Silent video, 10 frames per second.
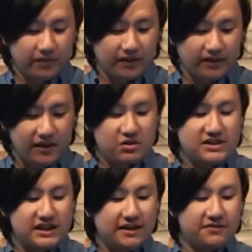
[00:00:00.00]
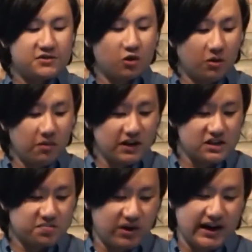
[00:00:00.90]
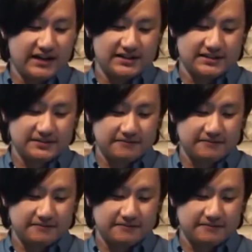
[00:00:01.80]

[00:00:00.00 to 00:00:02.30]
he received so much praise.